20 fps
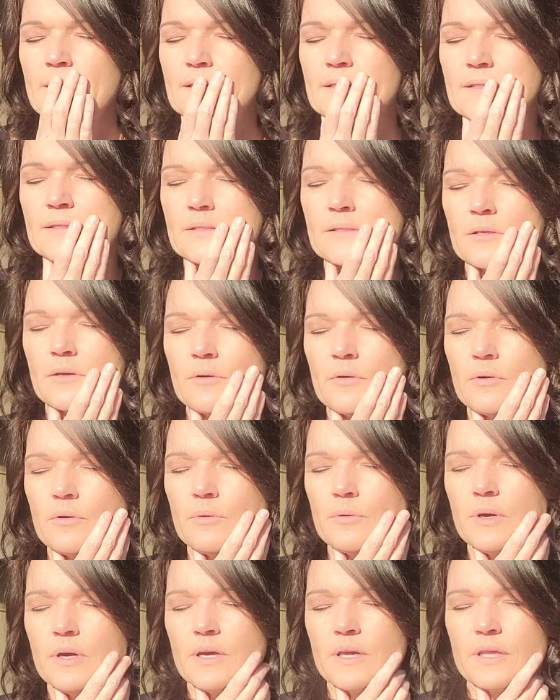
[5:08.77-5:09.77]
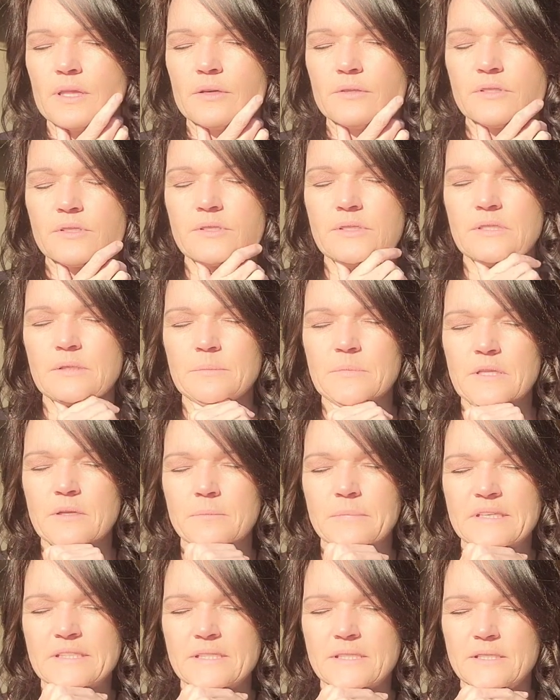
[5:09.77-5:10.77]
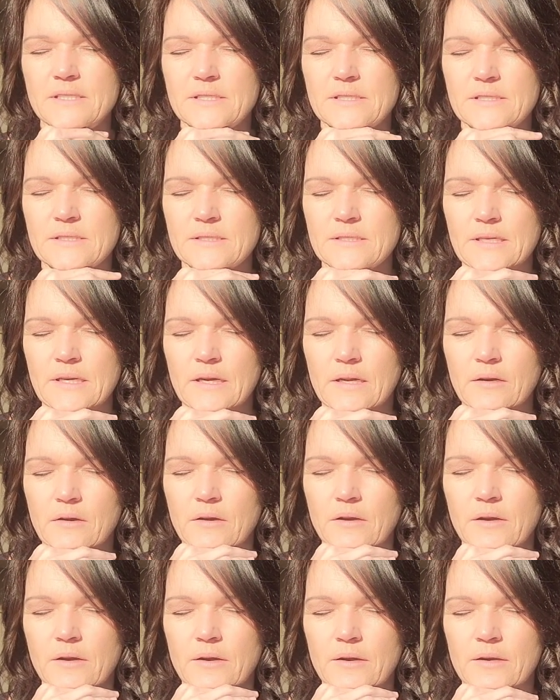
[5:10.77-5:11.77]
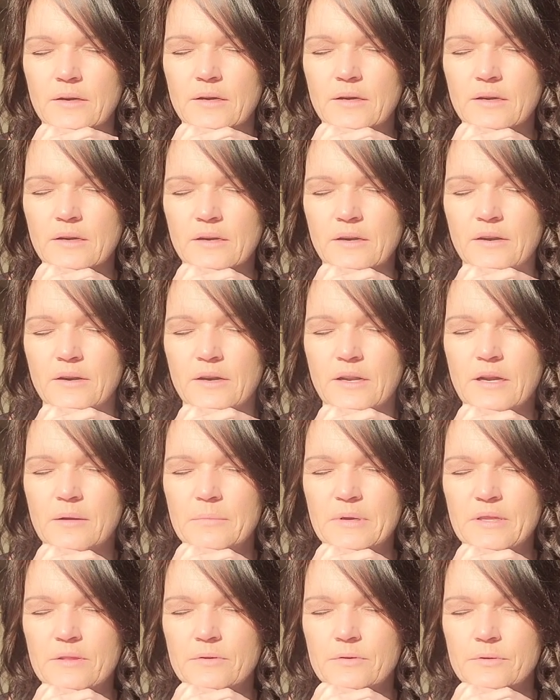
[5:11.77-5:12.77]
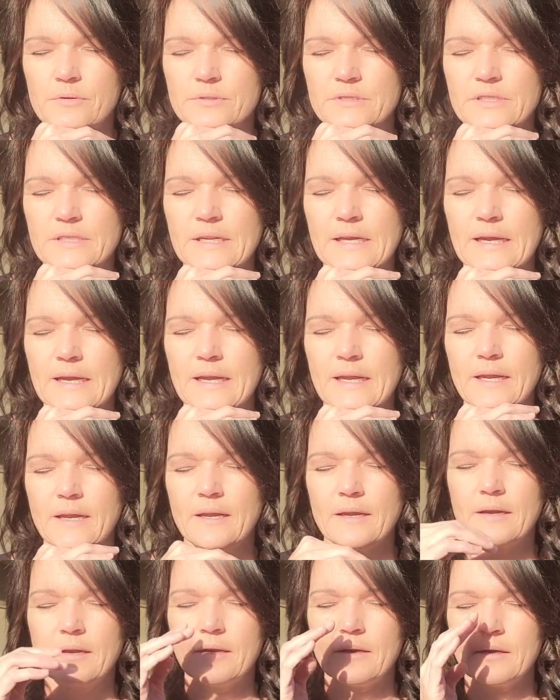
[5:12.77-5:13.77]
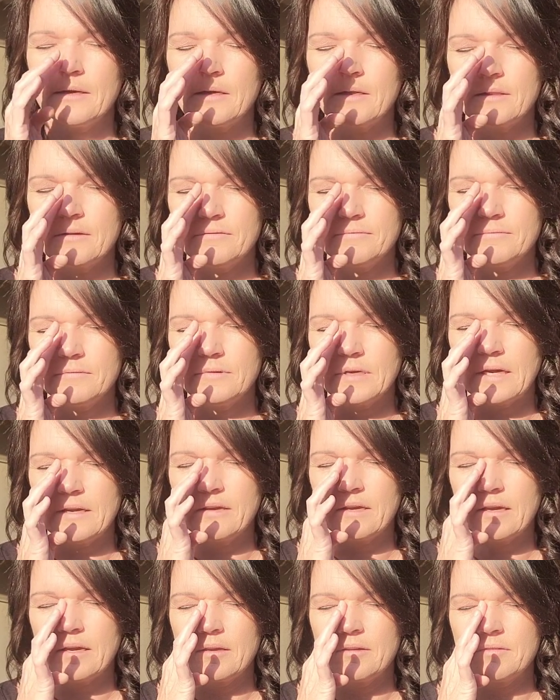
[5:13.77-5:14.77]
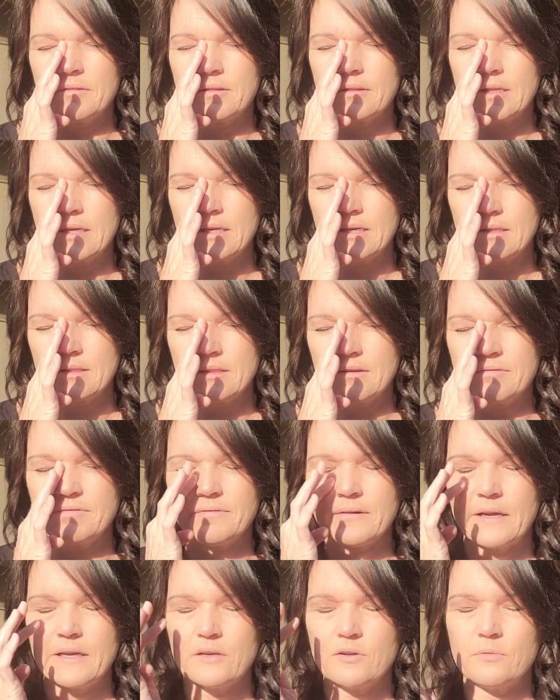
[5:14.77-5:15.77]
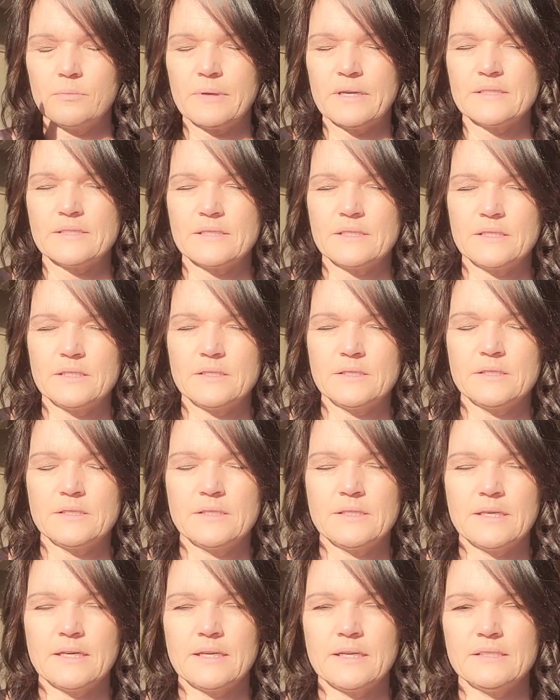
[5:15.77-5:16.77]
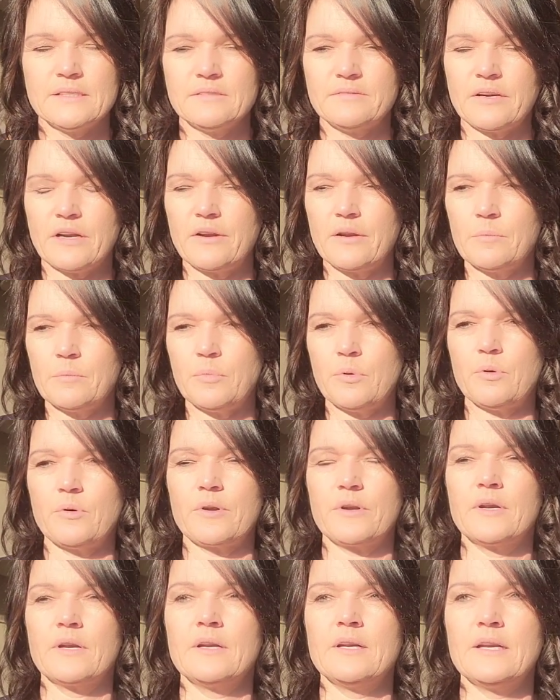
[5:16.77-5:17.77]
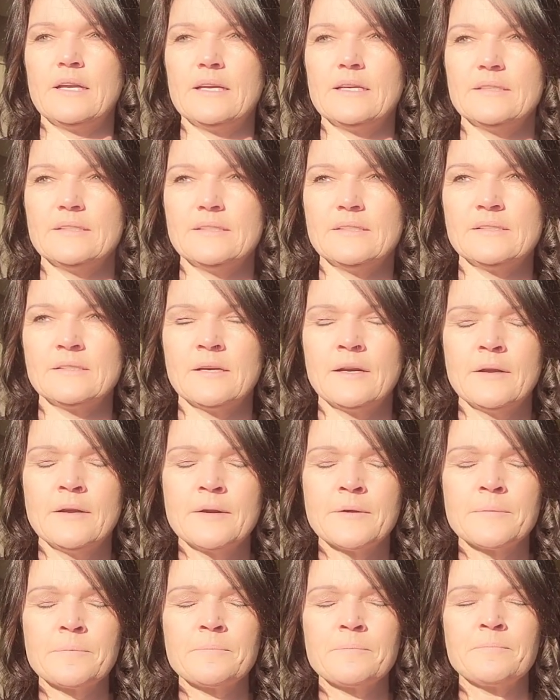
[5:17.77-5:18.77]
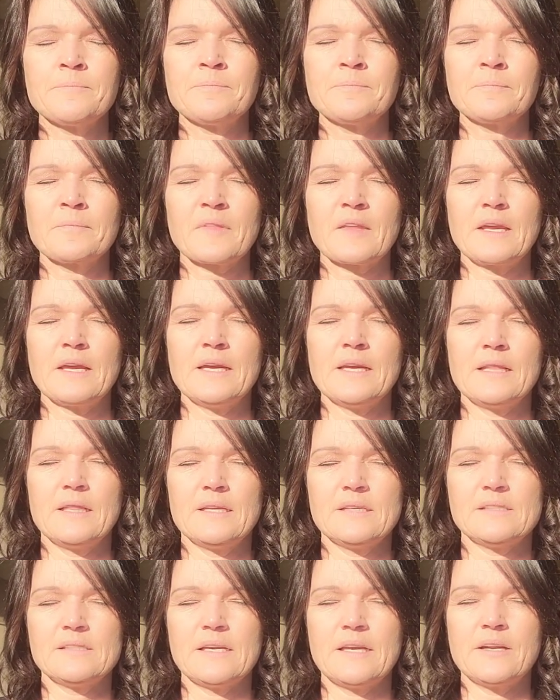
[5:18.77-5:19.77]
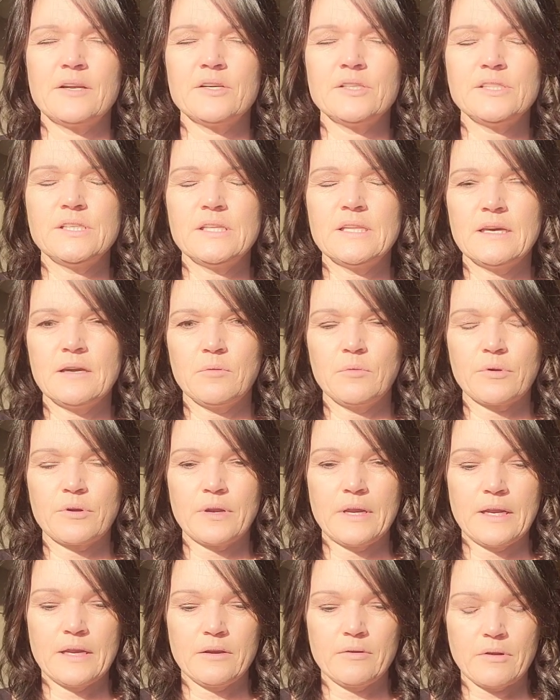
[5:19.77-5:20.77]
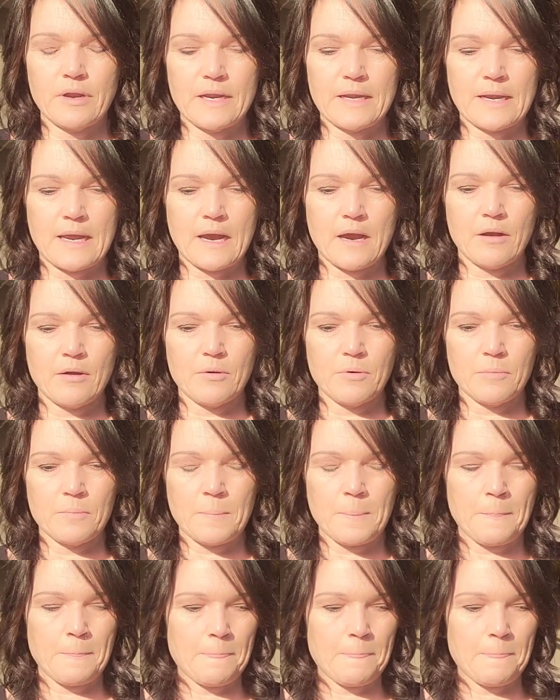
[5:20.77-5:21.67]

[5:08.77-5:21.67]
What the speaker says: So those are some of the messages that are coming through today. I think the final message that is very important is in this energy that we're in right now,